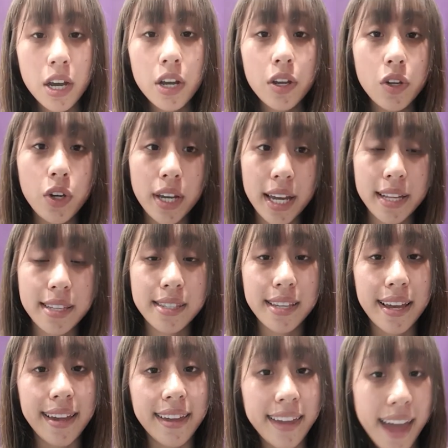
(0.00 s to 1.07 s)
you can
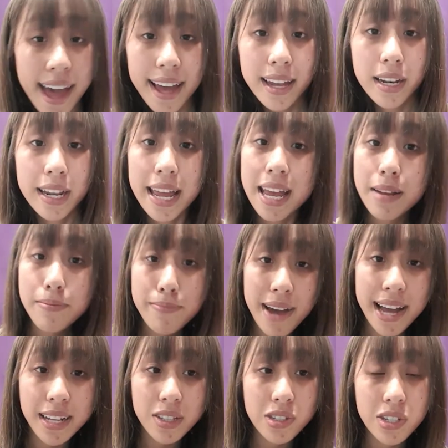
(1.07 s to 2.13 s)
say cat and
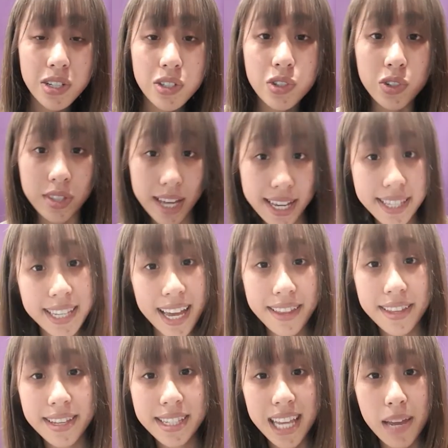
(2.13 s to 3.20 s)
mat. Do they sound
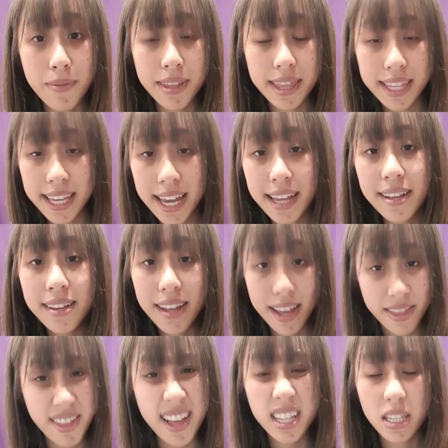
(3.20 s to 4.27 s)
the same at the end?
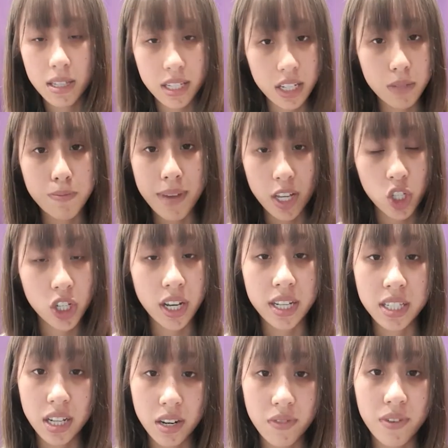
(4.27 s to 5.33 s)
And that's just matching,
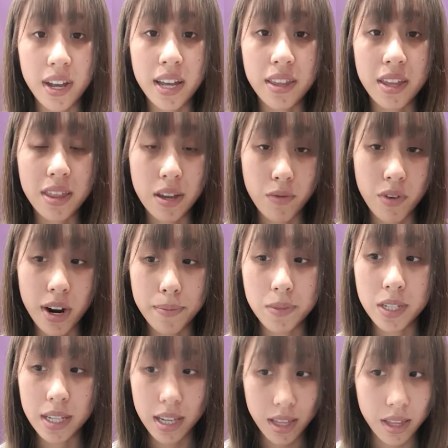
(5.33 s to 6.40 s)
identifying that they rhyme
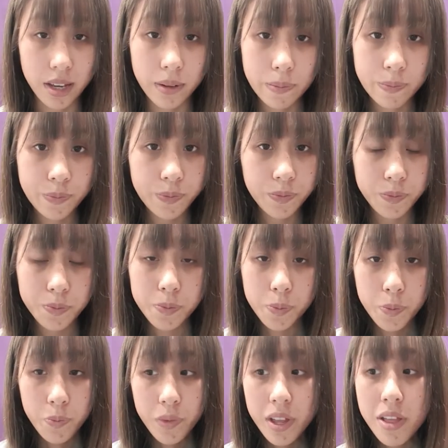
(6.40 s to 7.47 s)
together.
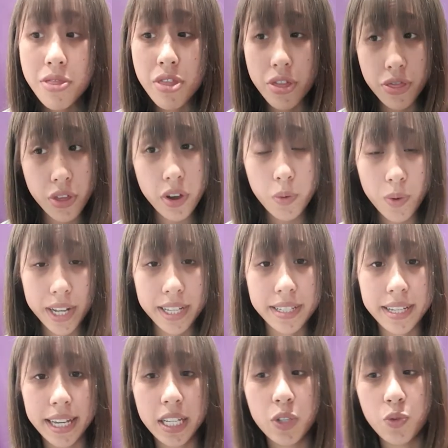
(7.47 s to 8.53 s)
The third way to
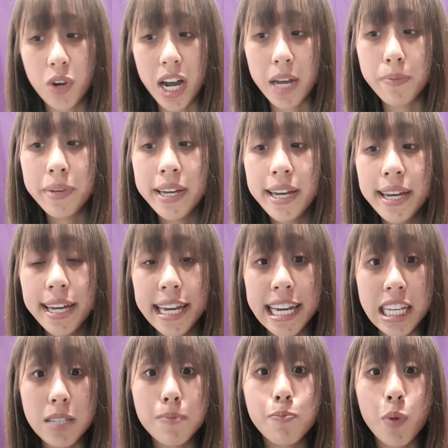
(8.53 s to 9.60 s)
teach rhyme
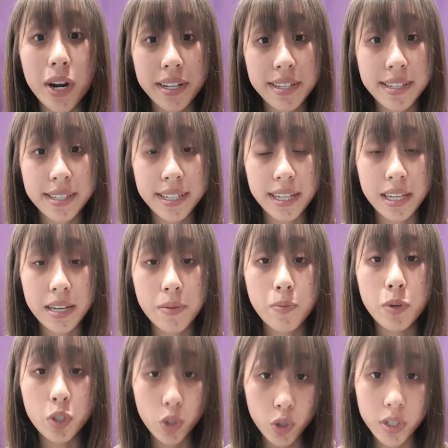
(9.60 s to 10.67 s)
is practicing
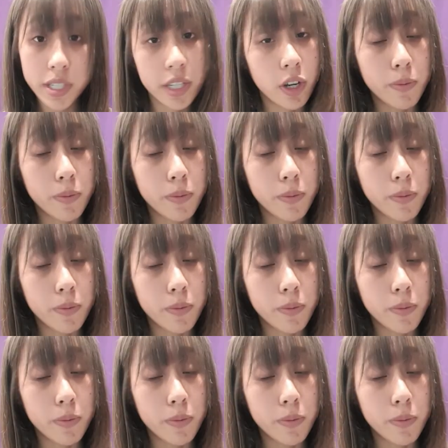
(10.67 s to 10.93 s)
producing or